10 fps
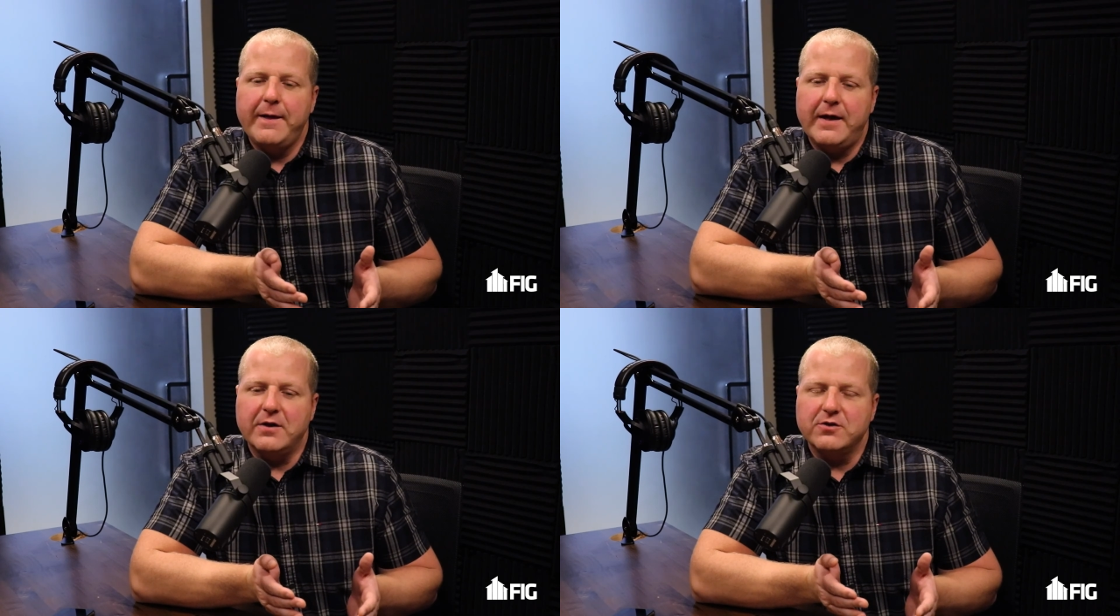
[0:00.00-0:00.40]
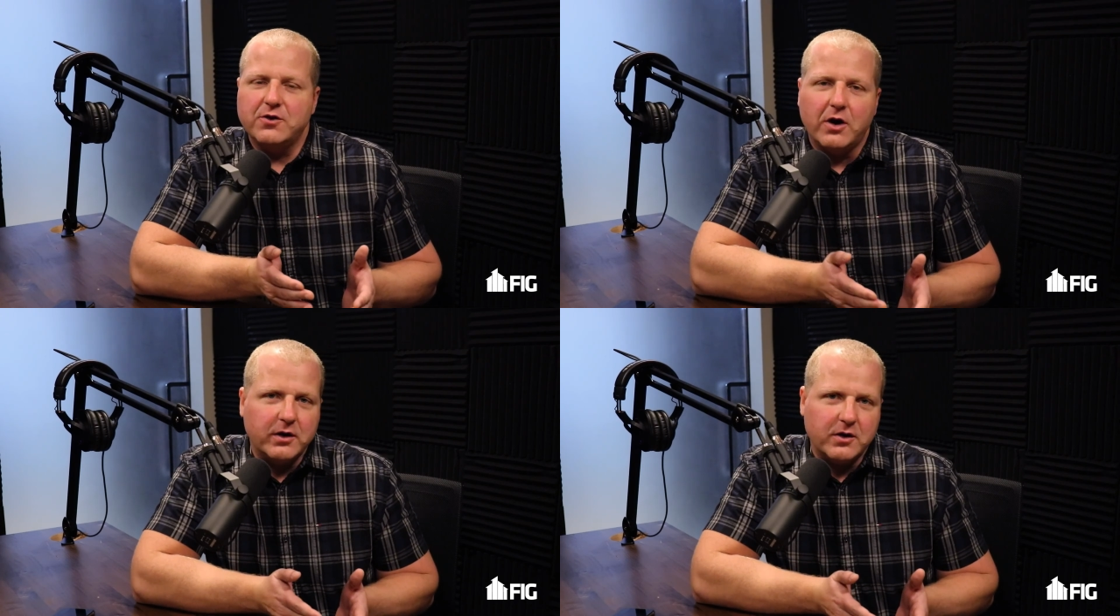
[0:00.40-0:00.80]
has
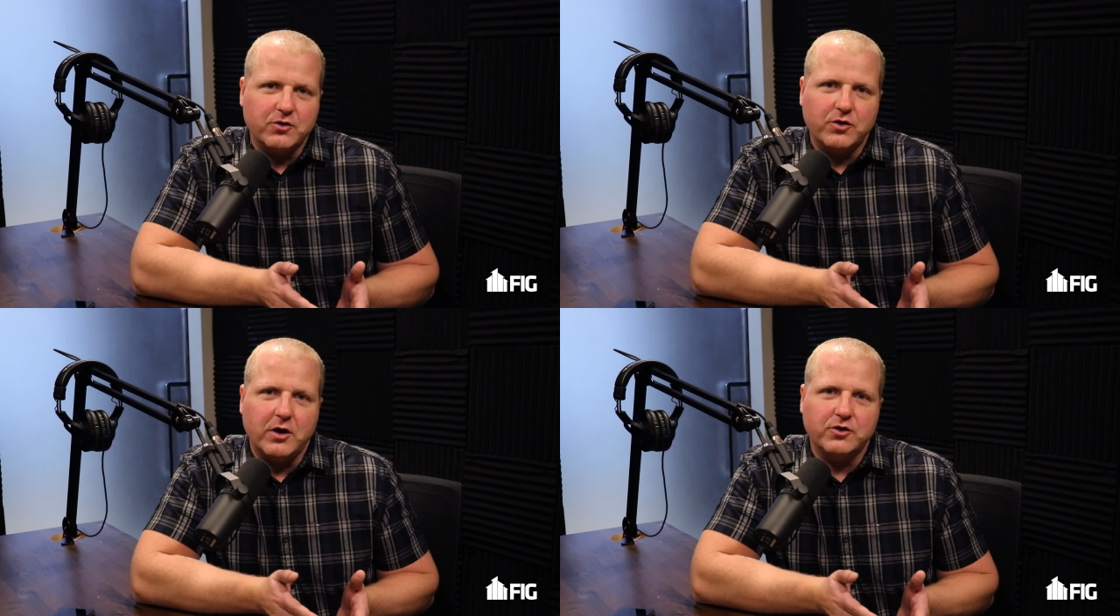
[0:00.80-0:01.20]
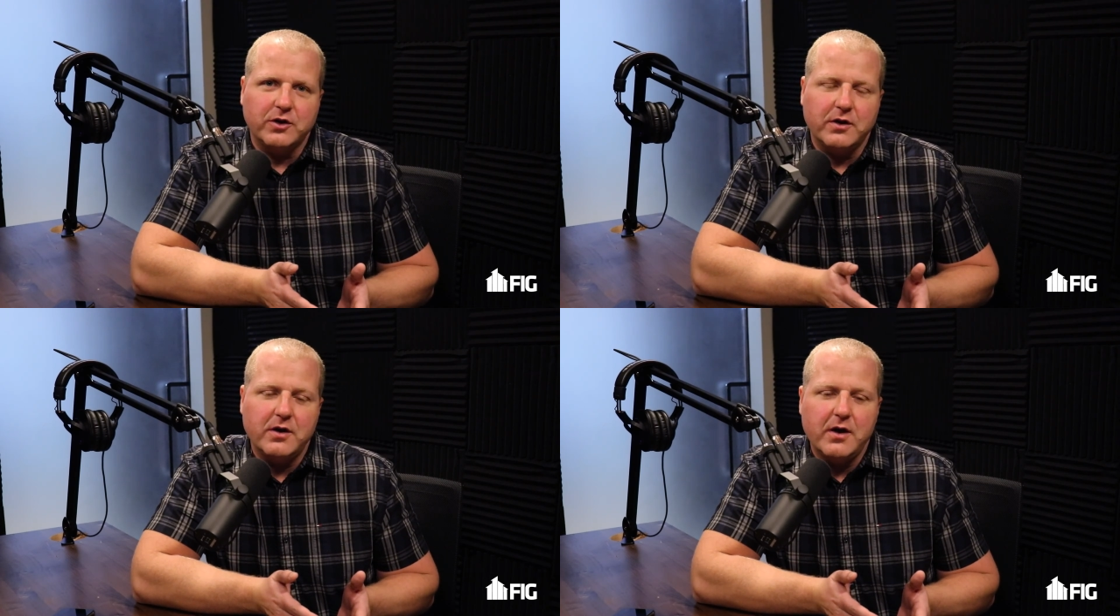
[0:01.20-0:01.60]
started
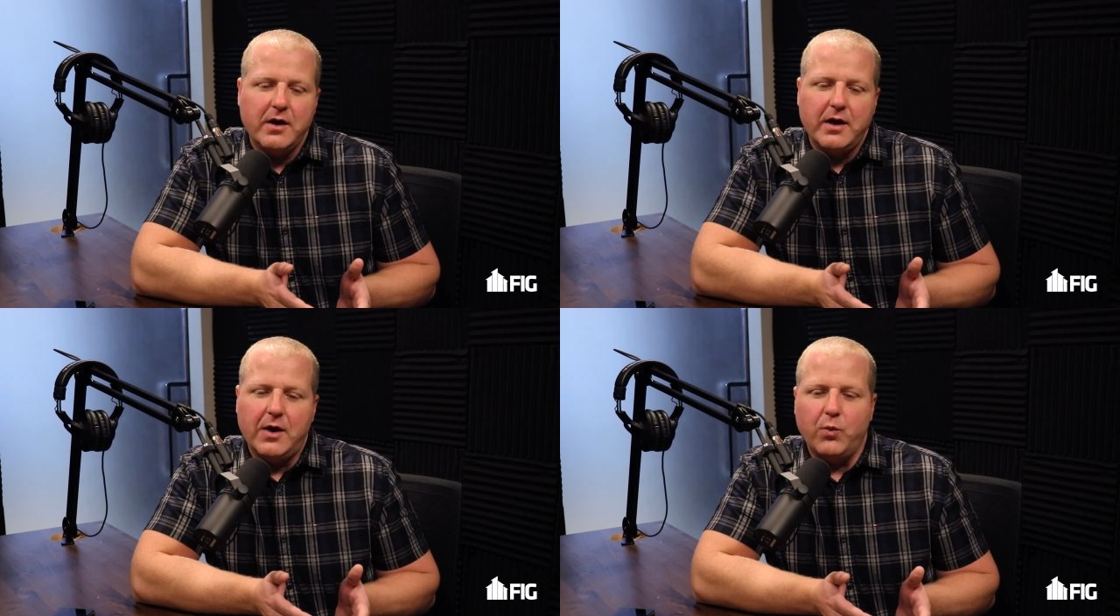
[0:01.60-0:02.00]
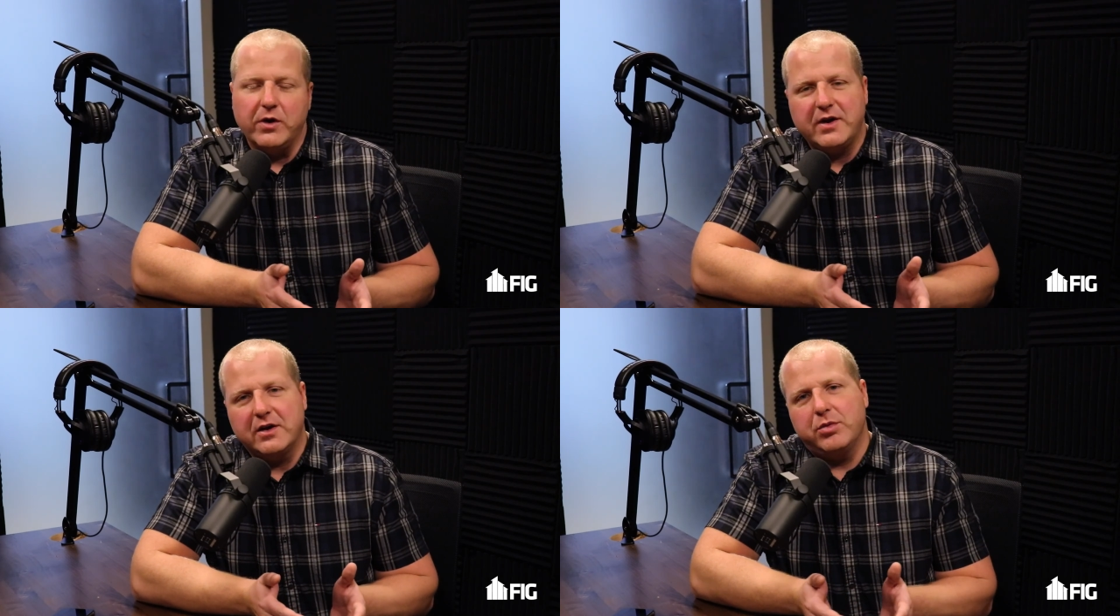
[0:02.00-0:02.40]
construction and
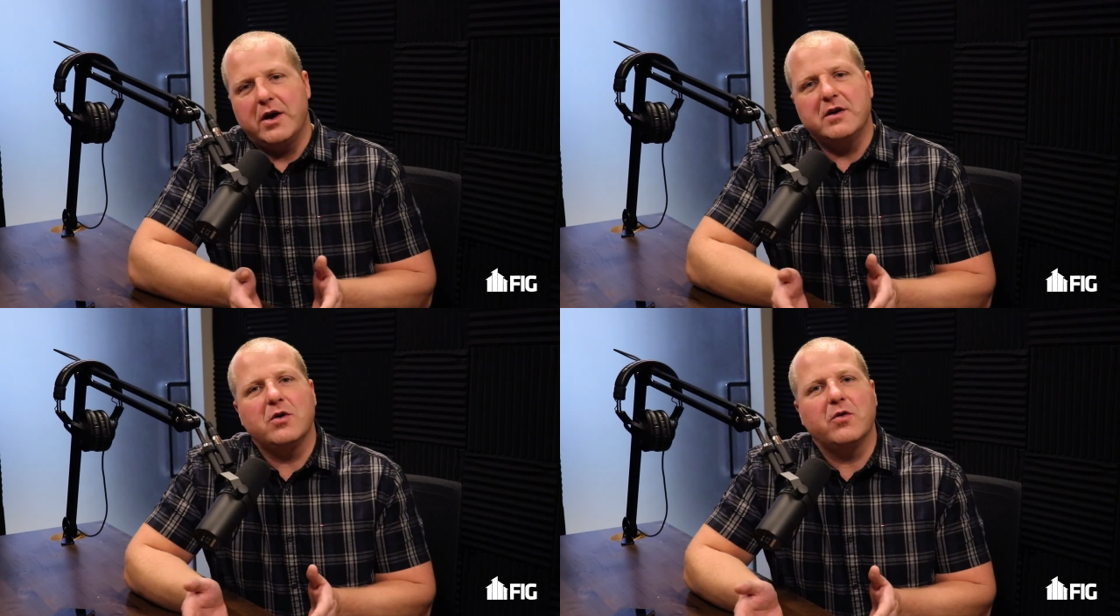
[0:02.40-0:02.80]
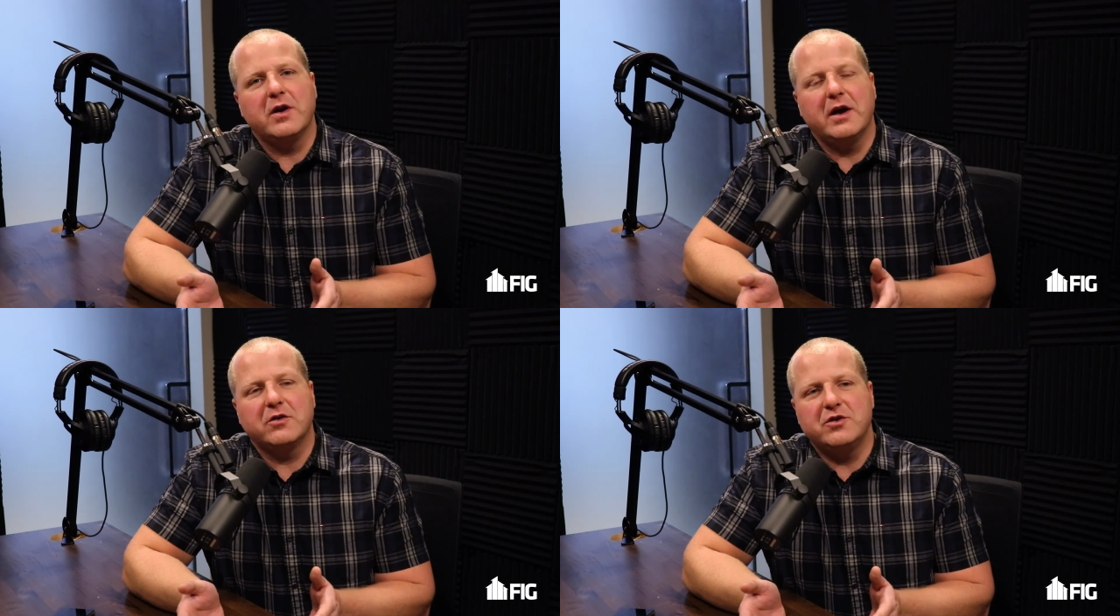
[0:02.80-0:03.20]
what takes place over
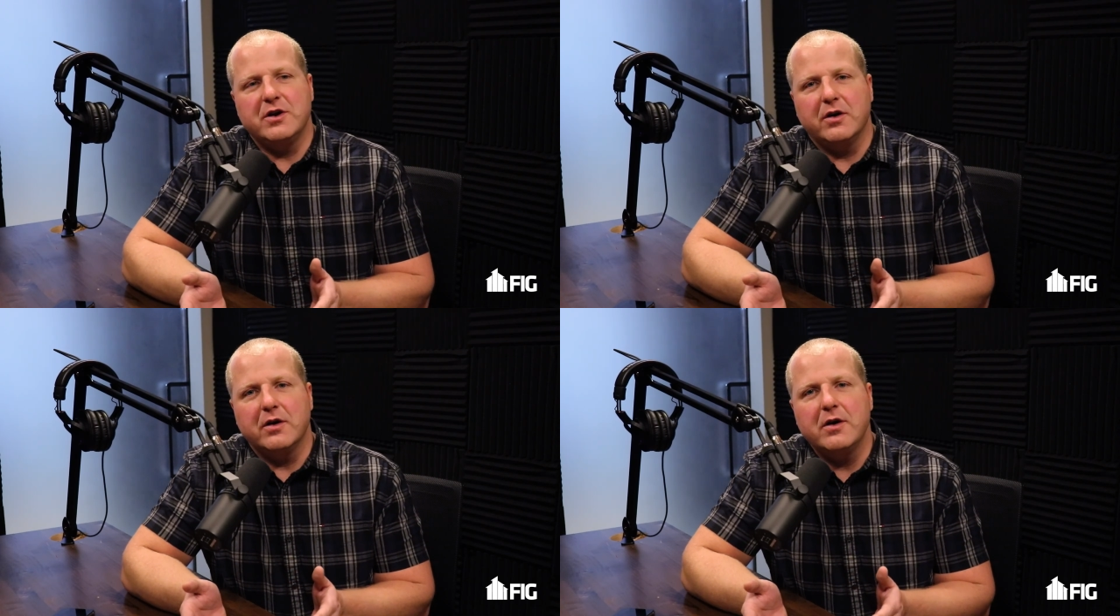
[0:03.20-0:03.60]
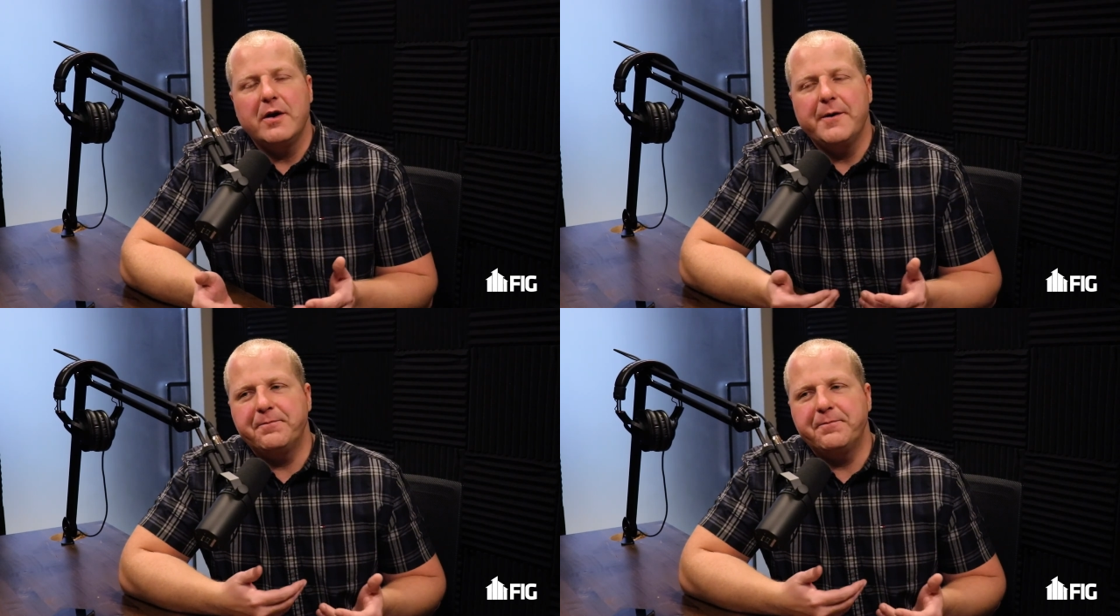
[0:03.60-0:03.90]
the next year,